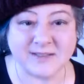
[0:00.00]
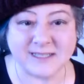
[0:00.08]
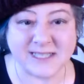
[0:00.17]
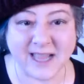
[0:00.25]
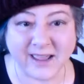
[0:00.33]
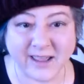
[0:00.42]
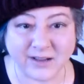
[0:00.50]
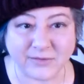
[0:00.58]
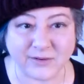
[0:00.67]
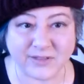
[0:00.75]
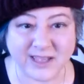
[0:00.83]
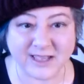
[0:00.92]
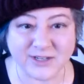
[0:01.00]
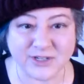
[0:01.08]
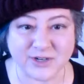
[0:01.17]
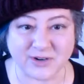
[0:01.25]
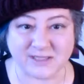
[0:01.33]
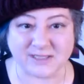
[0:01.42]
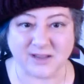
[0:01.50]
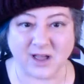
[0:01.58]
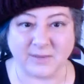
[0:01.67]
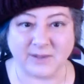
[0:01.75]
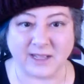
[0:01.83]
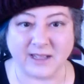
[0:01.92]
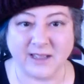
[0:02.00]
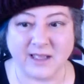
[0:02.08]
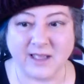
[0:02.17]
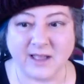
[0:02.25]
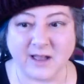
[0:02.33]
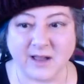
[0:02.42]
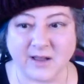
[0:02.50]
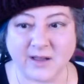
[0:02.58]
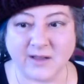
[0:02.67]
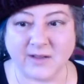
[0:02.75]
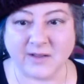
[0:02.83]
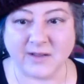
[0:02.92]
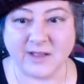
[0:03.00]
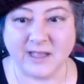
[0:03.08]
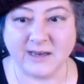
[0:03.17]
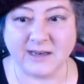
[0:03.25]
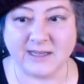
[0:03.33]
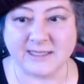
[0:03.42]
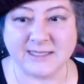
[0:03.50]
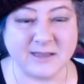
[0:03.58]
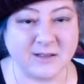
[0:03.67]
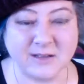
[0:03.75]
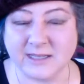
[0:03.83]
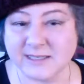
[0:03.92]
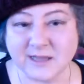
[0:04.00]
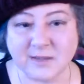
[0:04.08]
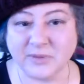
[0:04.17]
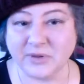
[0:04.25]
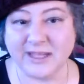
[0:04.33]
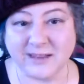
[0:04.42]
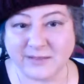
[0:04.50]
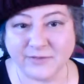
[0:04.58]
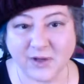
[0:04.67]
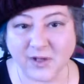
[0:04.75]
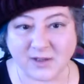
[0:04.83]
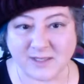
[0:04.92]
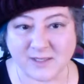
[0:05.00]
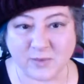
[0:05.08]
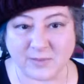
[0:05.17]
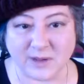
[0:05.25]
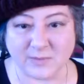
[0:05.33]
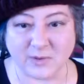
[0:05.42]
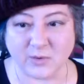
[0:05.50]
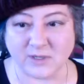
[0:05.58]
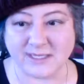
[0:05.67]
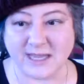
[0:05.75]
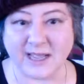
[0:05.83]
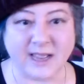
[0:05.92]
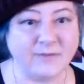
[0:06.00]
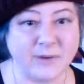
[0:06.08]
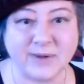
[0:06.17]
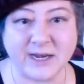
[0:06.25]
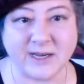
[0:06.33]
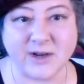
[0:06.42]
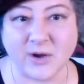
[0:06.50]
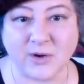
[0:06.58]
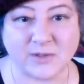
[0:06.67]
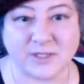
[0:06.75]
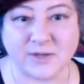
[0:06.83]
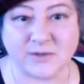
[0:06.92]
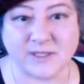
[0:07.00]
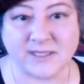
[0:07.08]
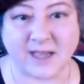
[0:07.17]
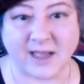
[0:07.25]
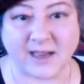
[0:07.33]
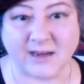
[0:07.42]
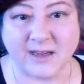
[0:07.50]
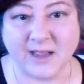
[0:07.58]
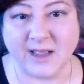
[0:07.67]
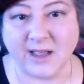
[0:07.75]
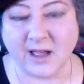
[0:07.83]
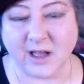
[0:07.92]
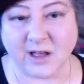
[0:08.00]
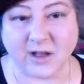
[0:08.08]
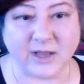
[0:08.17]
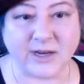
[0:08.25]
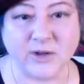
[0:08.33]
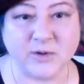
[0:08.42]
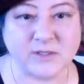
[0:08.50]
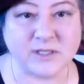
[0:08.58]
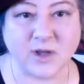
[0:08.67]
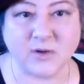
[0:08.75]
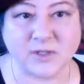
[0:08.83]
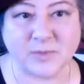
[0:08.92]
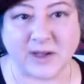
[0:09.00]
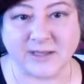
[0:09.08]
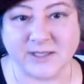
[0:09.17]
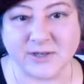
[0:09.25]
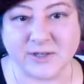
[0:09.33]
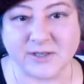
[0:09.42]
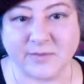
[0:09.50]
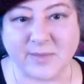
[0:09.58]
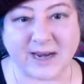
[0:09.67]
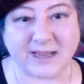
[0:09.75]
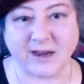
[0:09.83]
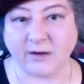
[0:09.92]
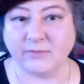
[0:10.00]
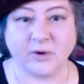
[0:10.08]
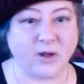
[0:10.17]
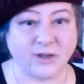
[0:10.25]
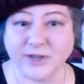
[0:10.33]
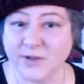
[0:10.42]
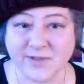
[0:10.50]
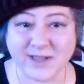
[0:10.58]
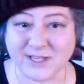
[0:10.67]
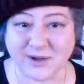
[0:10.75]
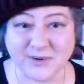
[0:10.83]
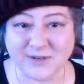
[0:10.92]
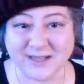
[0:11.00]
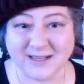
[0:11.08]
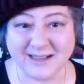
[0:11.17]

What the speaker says: the tank for the insurance lobby. It is completely false when people were saying everybody knows whose side and who's co-sponsors of Medicare for All. No, they don't.